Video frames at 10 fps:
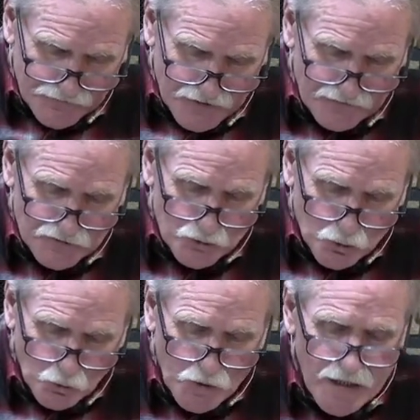given
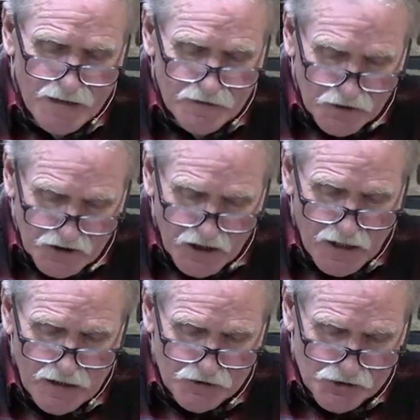great
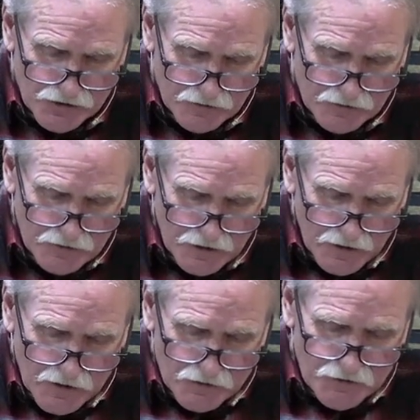occasion
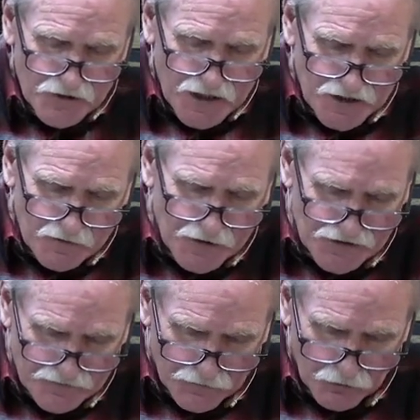to the
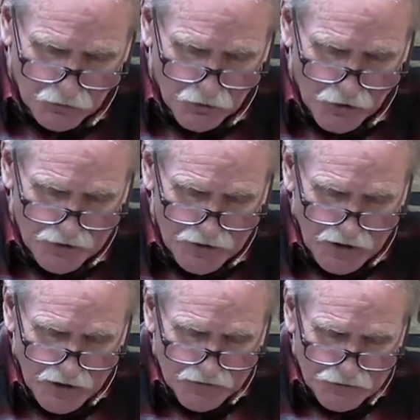enemies of the Lord
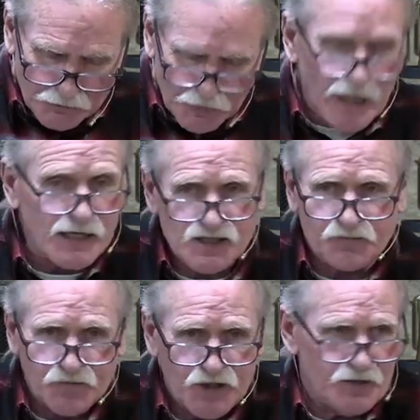to
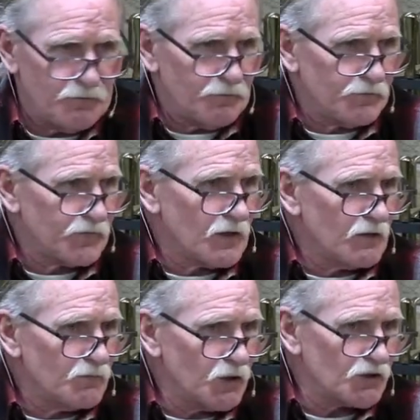blaspheme
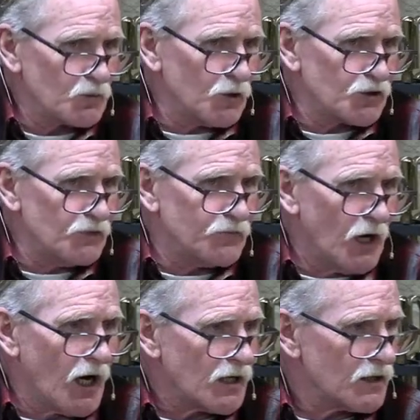because of what you've
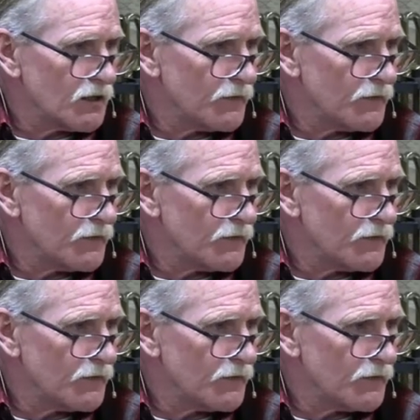done.